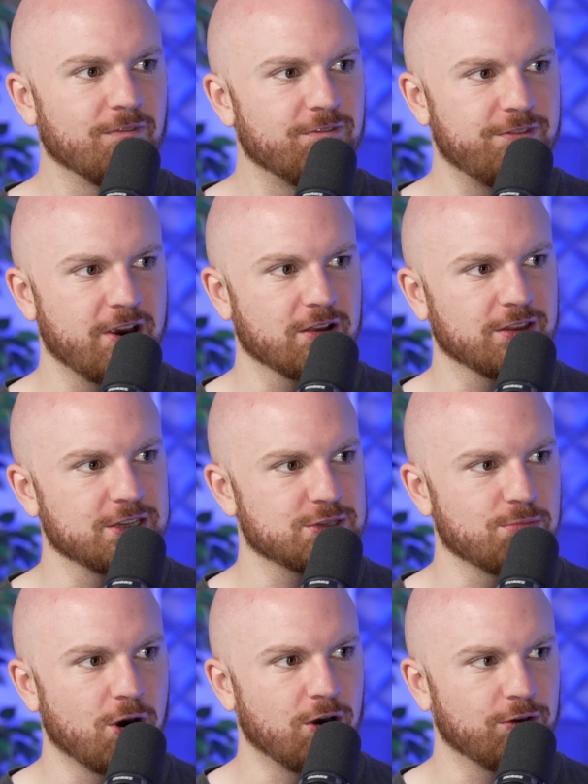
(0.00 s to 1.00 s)
fairly
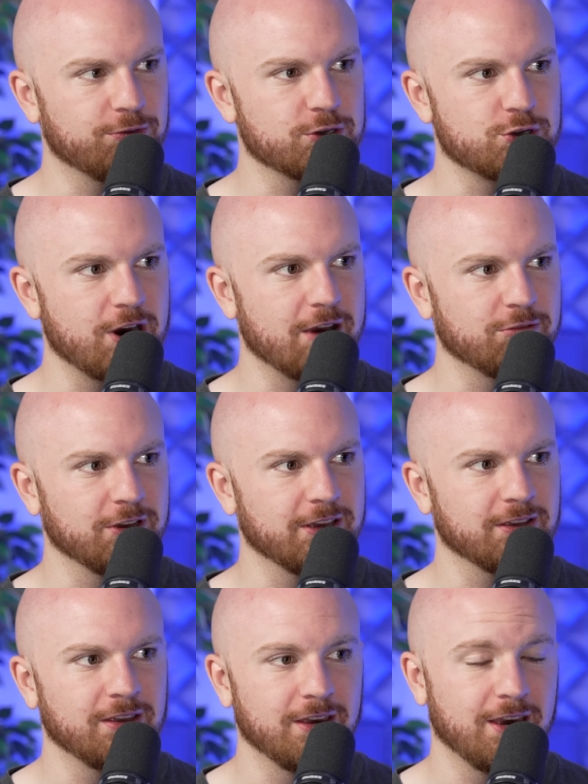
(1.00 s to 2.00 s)
small for
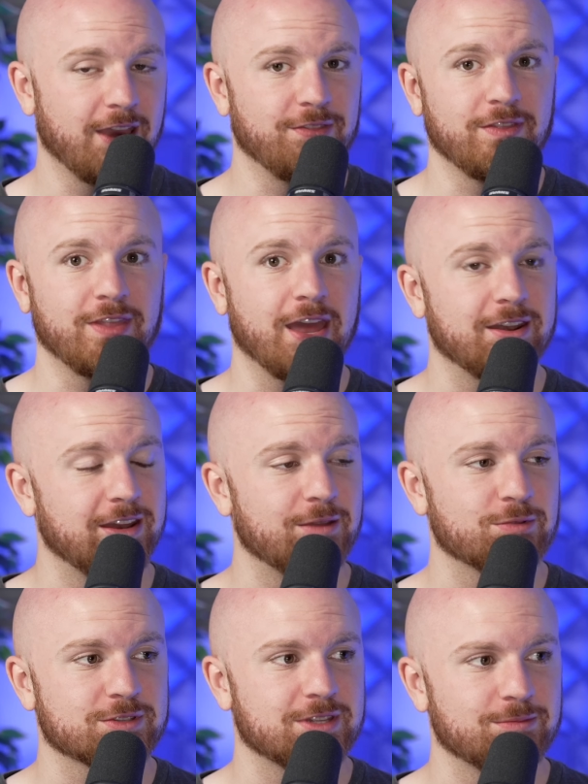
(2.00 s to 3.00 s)
traveling, and then that
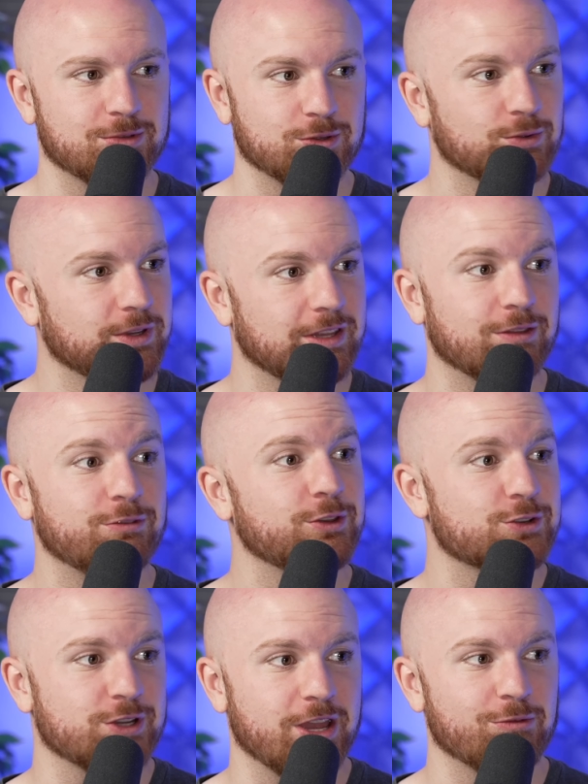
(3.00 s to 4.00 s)
enables them to, in the
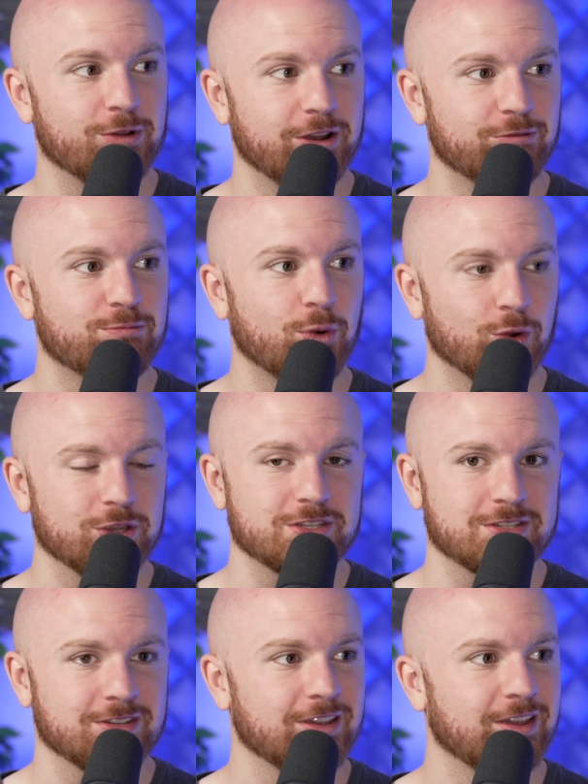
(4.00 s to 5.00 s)
future, get rid of
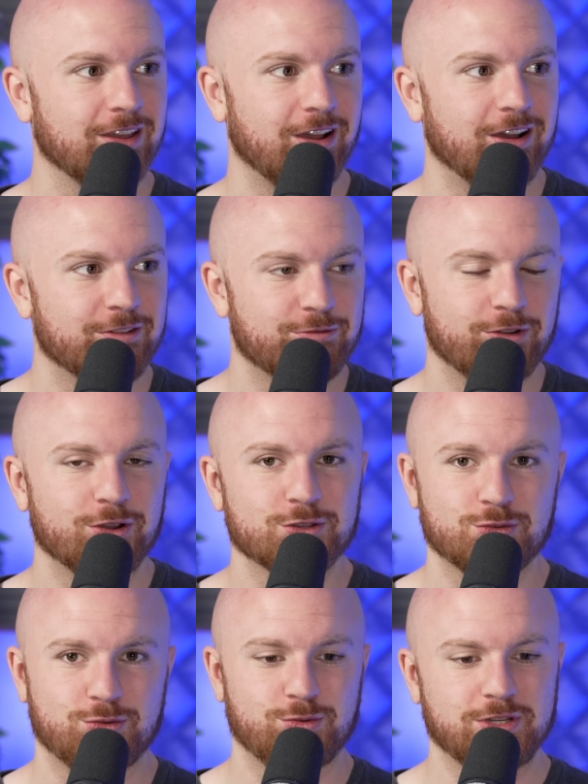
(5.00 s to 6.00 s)
ports on
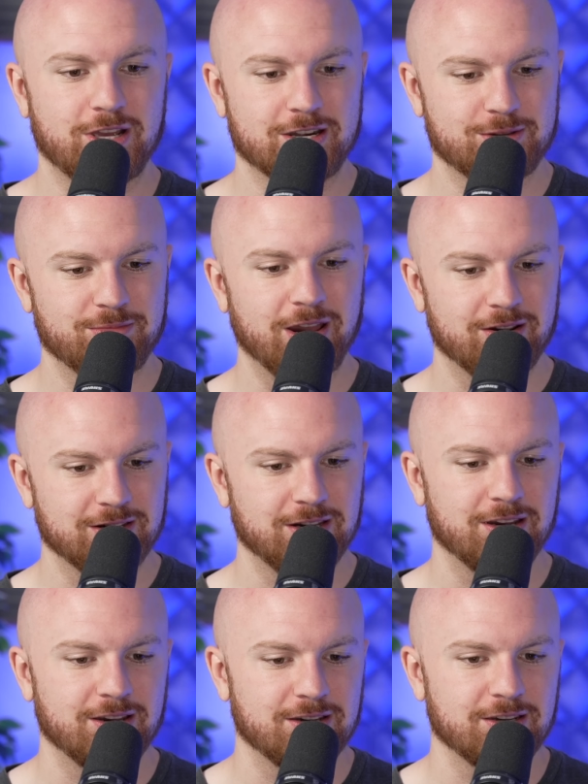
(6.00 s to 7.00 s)
phones, which we talked about in
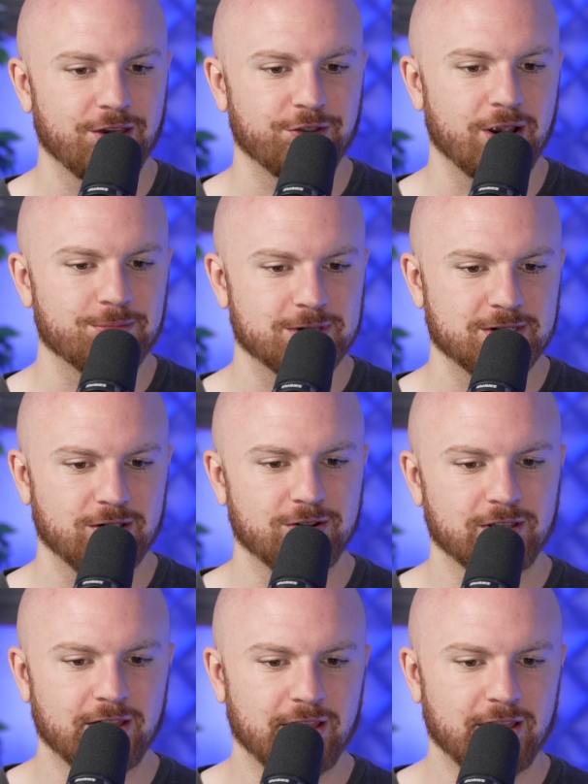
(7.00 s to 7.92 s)
another episode.